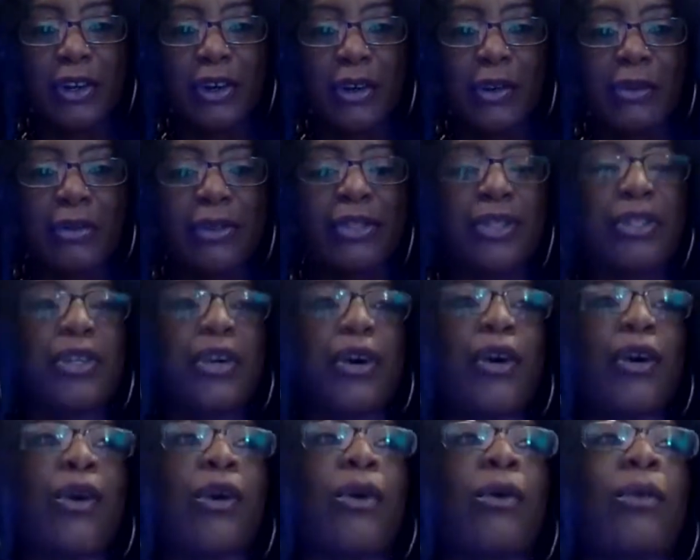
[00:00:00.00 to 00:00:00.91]

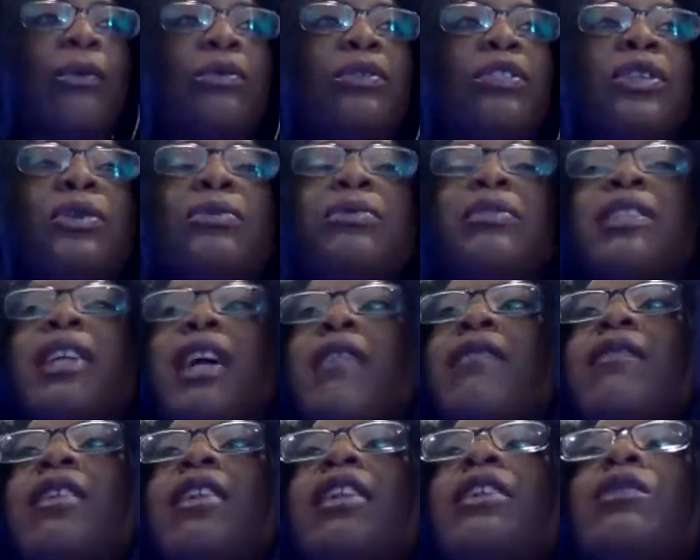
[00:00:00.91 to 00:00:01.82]
So you
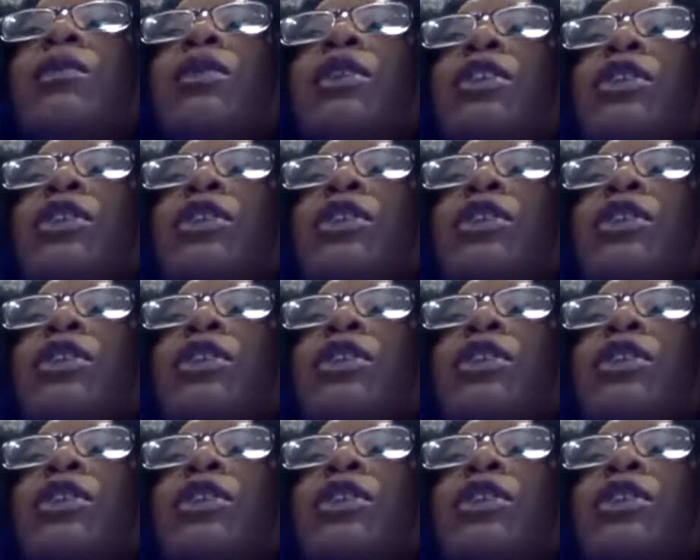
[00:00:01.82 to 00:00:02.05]
definitely want to